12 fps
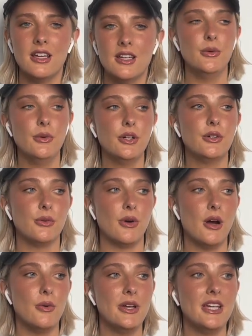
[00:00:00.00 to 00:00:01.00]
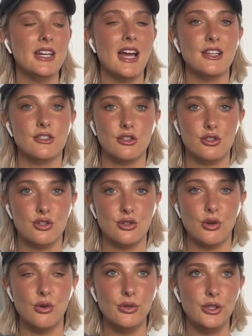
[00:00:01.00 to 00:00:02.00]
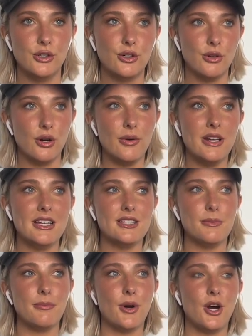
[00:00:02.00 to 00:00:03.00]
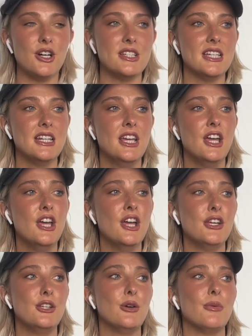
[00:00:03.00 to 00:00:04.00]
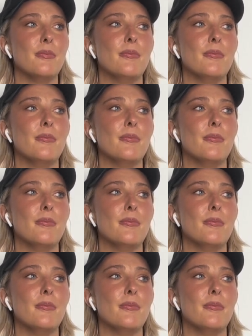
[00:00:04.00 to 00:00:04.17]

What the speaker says: you are growing as a soul, you're growing as a person, you're